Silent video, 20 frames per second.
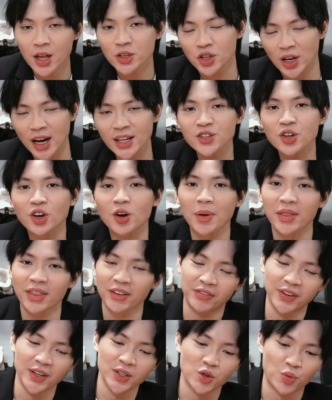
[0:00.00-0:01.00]
So let's talk about the
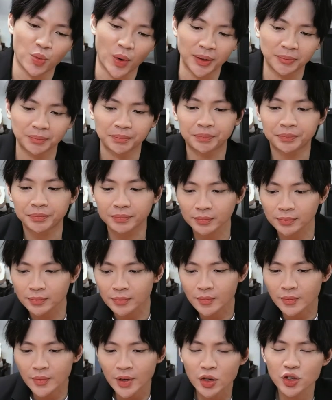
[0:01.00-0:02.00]
first one.
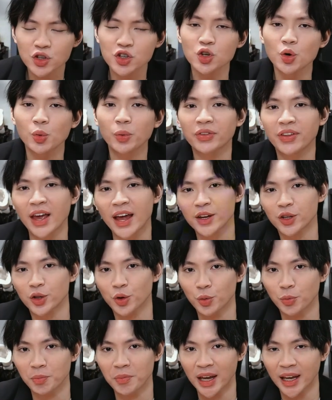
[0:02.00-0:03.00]
So that
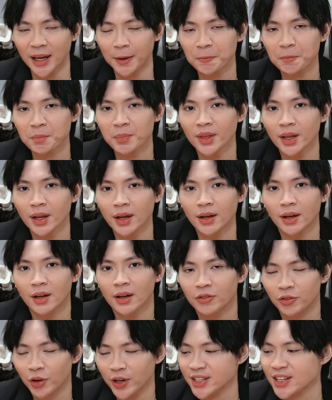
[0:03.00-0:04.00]
you may.
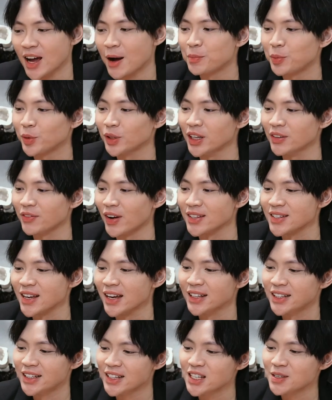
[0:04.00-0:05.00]
For example, if I say
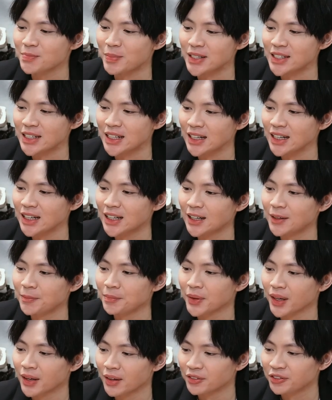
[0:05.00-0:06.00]
this particular
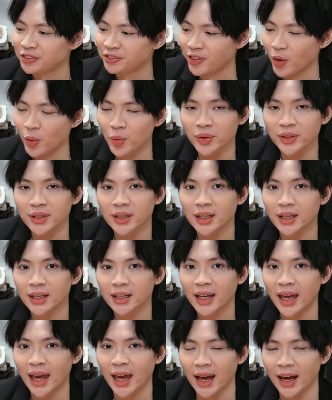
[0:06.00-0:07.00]
phone
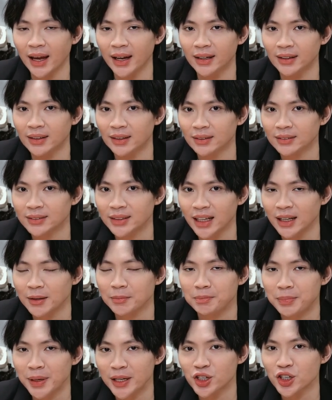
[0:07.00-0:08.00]
can
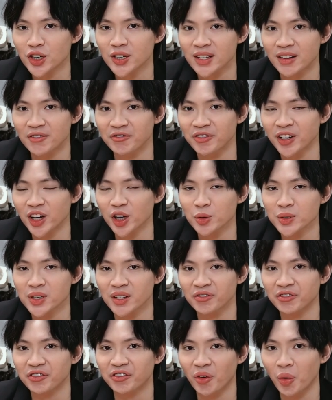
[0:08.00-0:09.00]
take pictures and videos in
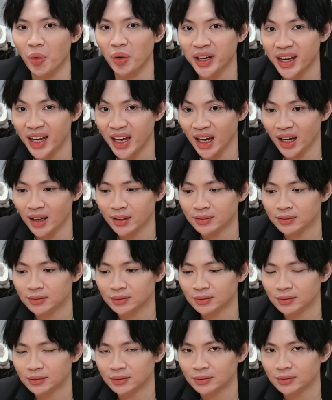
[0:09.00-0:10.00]
4K.
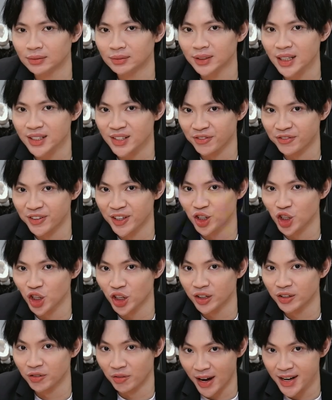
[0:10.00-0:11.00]
That's a
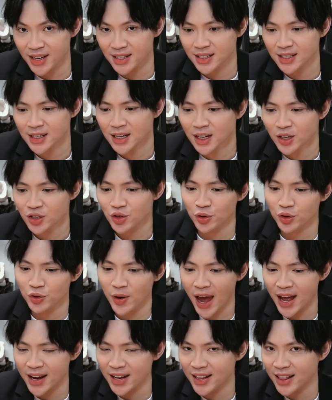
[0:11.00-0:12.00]
feature, right? So you
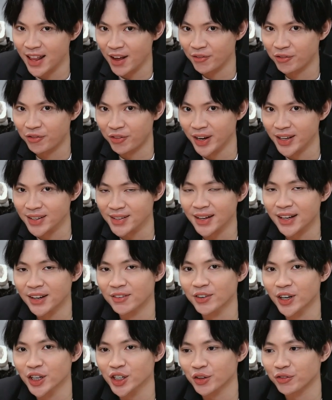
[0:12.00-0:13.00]
add in that phrase, that
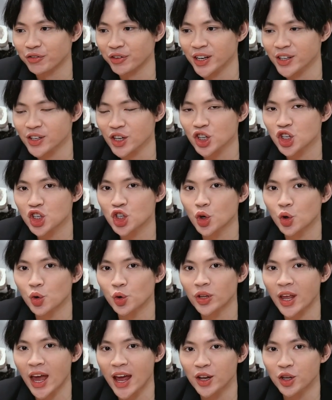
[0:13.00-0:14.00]
conversion phrase, so
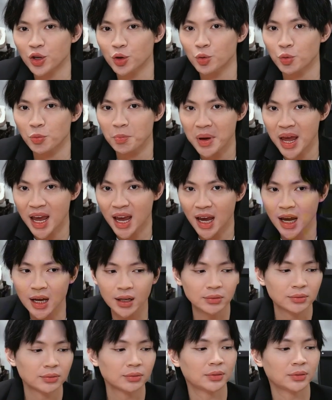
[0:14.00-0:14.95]
that you may